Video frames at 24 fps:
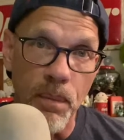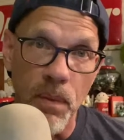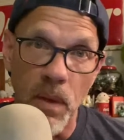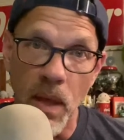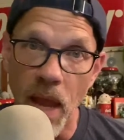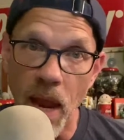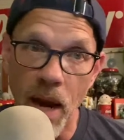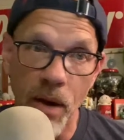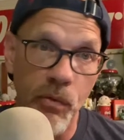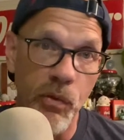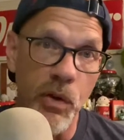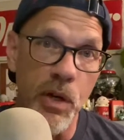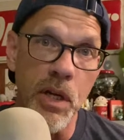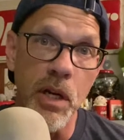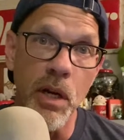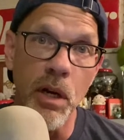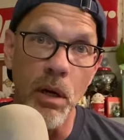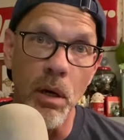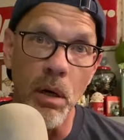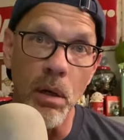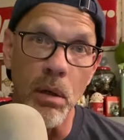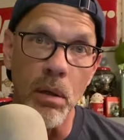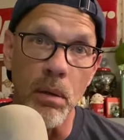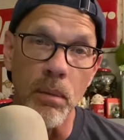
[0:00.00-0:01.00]
every
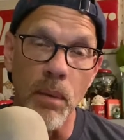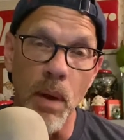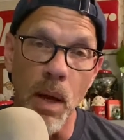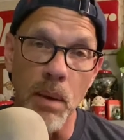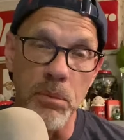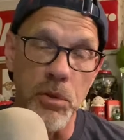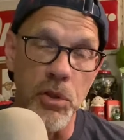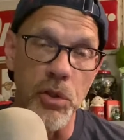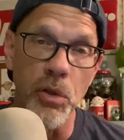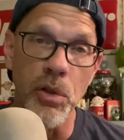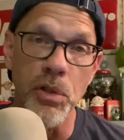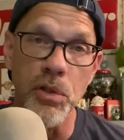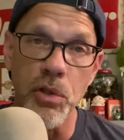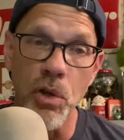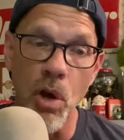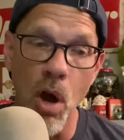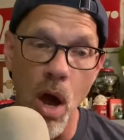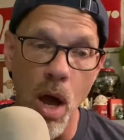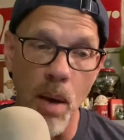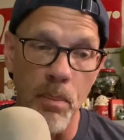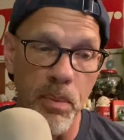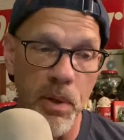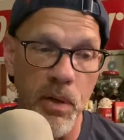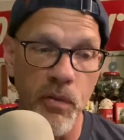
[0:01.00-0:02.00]
year, I'm sure is
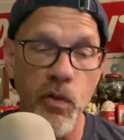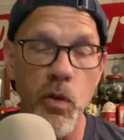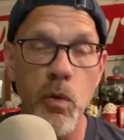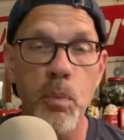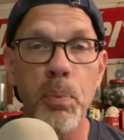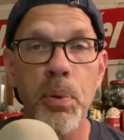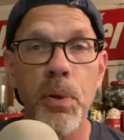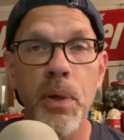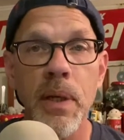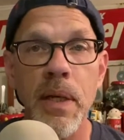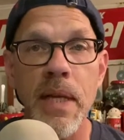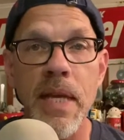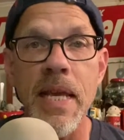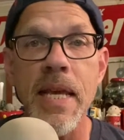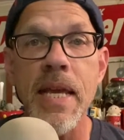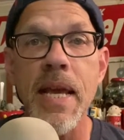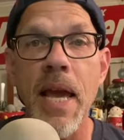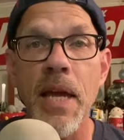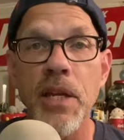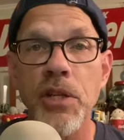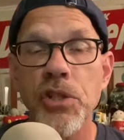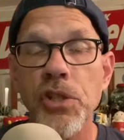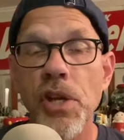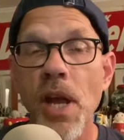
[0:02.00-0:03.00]
gone. But if you put
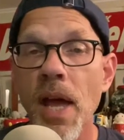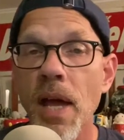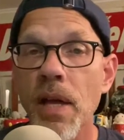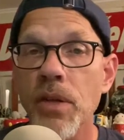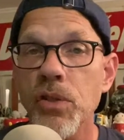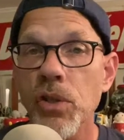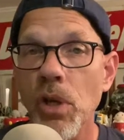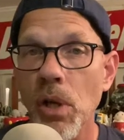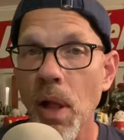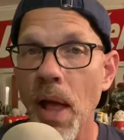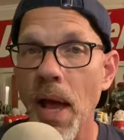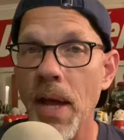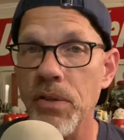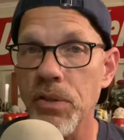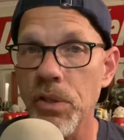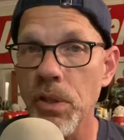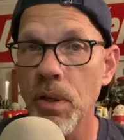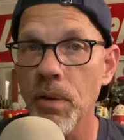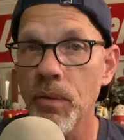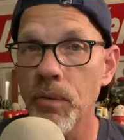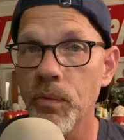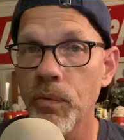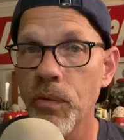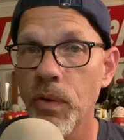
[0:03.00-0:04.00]
EHS class
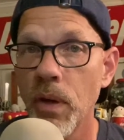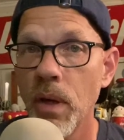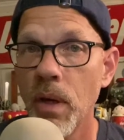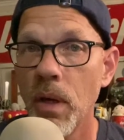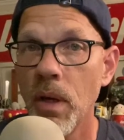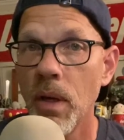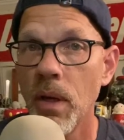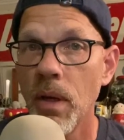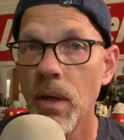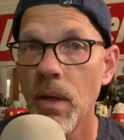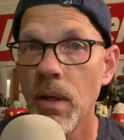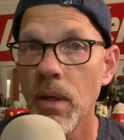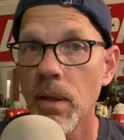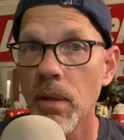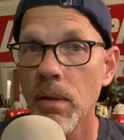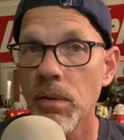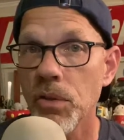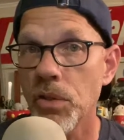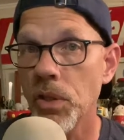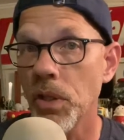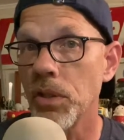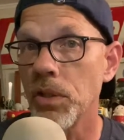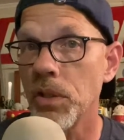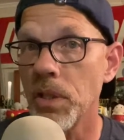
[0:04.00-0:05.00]
of
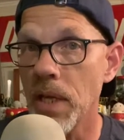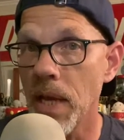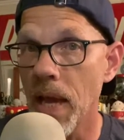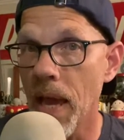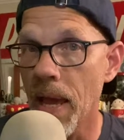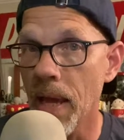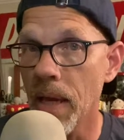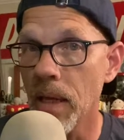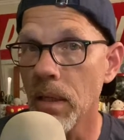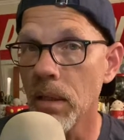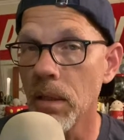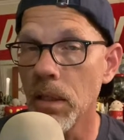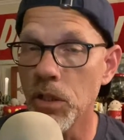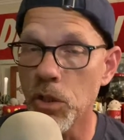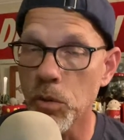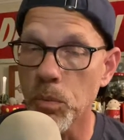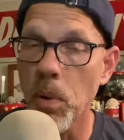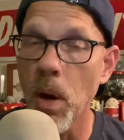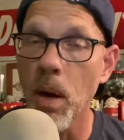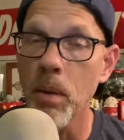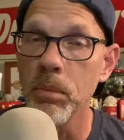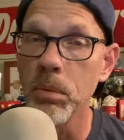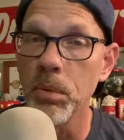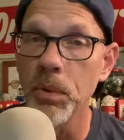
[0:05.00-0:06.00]
68, it's
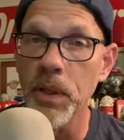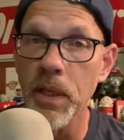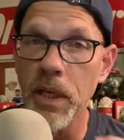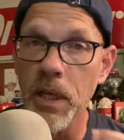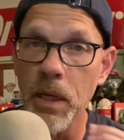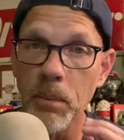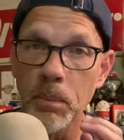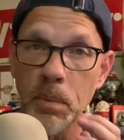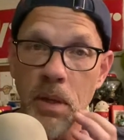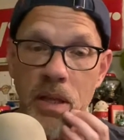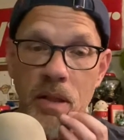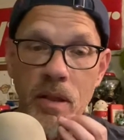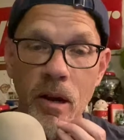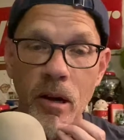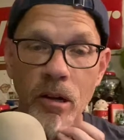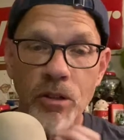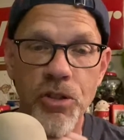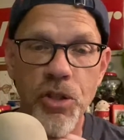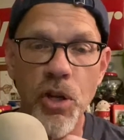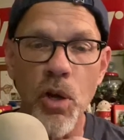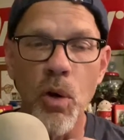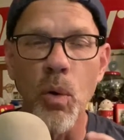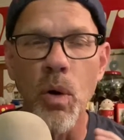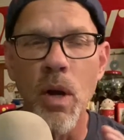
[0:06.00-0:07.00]
probably going to be there.
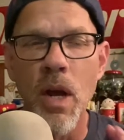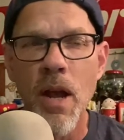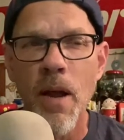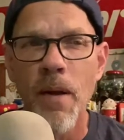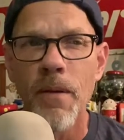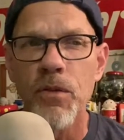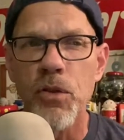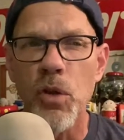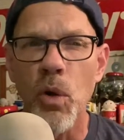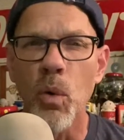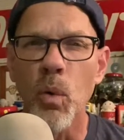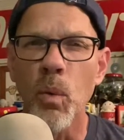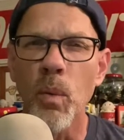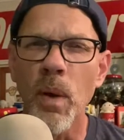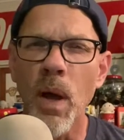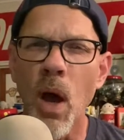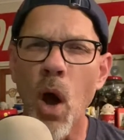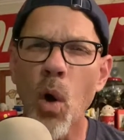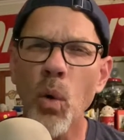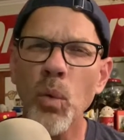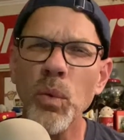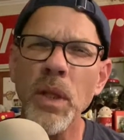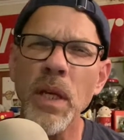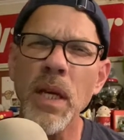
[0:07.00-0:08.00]
So, so
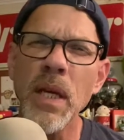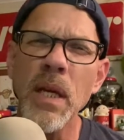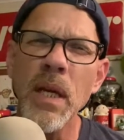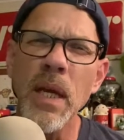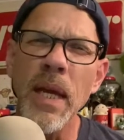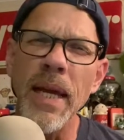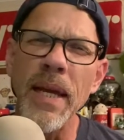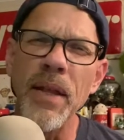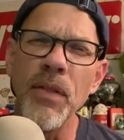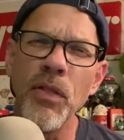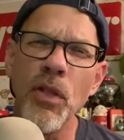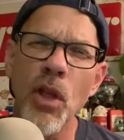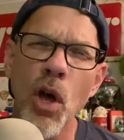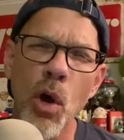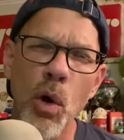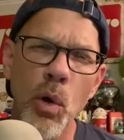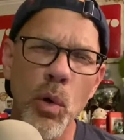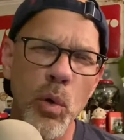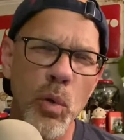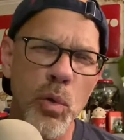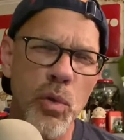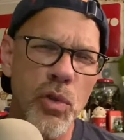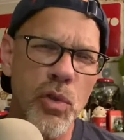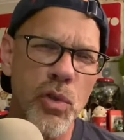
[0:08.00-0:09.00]
only in
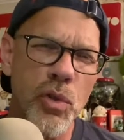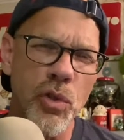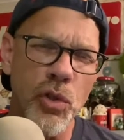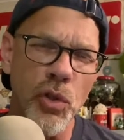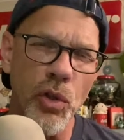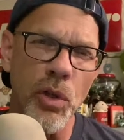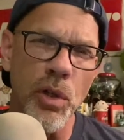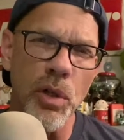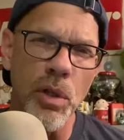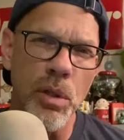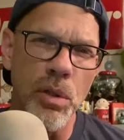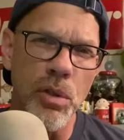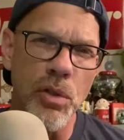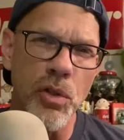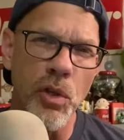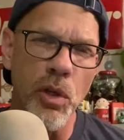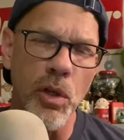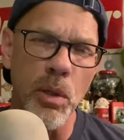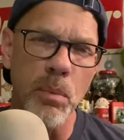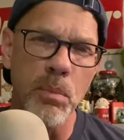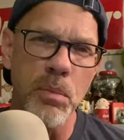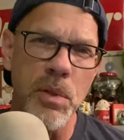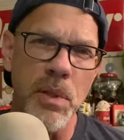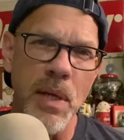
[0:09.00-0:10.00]
those certain
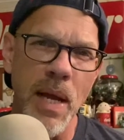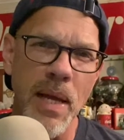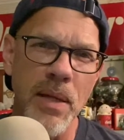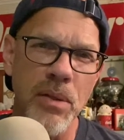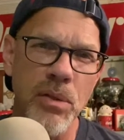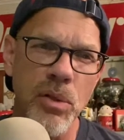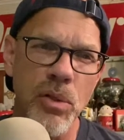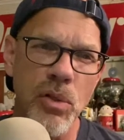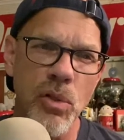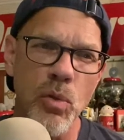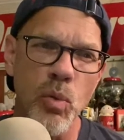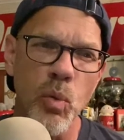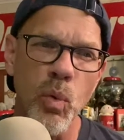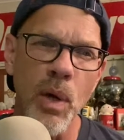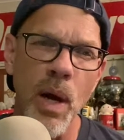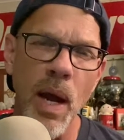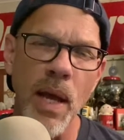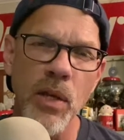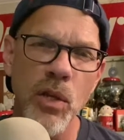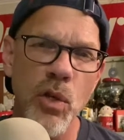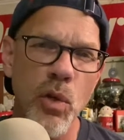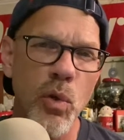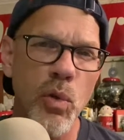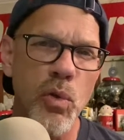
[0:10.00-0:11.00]
circumstances would I
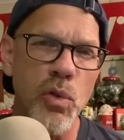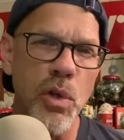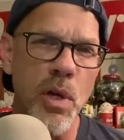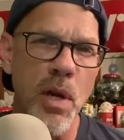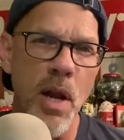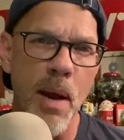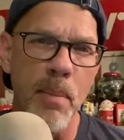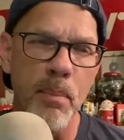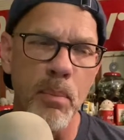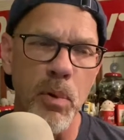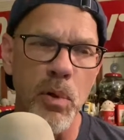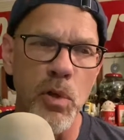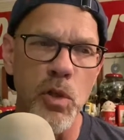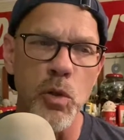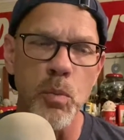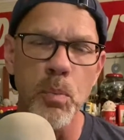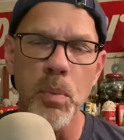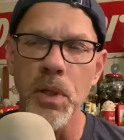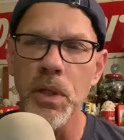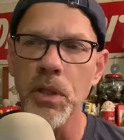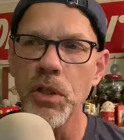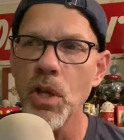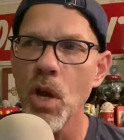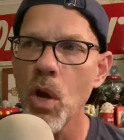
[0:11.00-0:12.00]
use numbers,
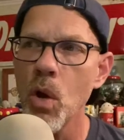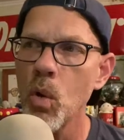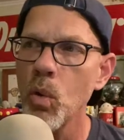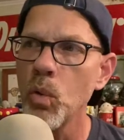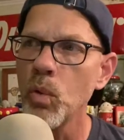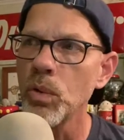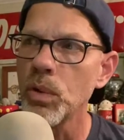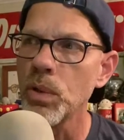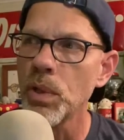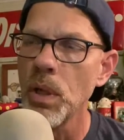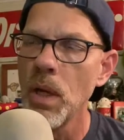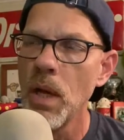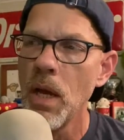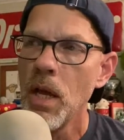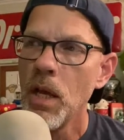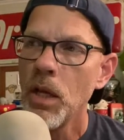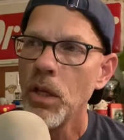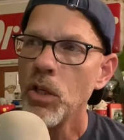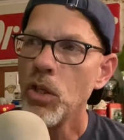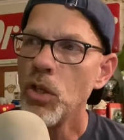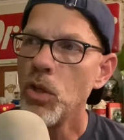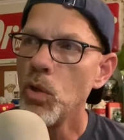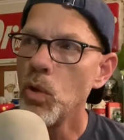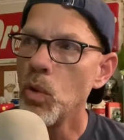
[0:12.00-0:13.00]
but don't
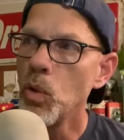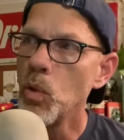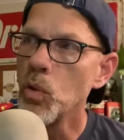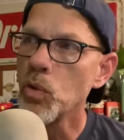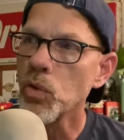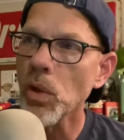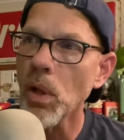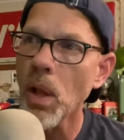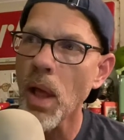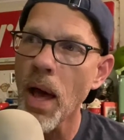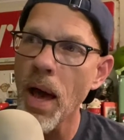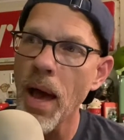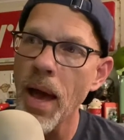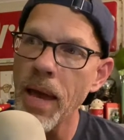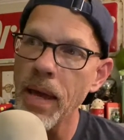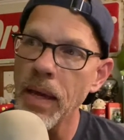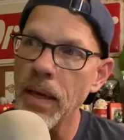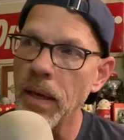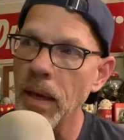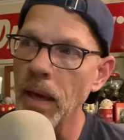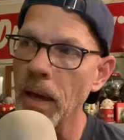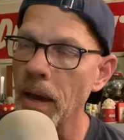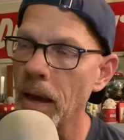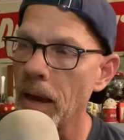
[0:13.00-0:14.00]
use
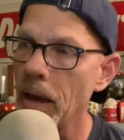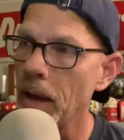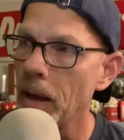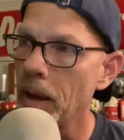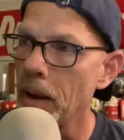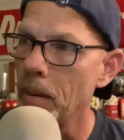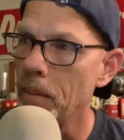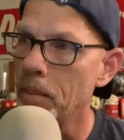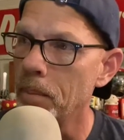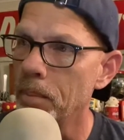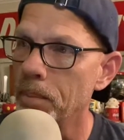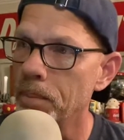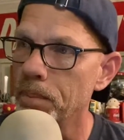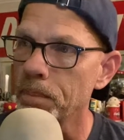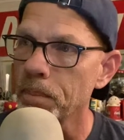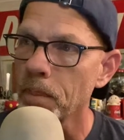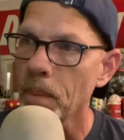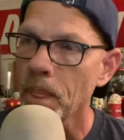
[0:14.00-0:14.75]
like um,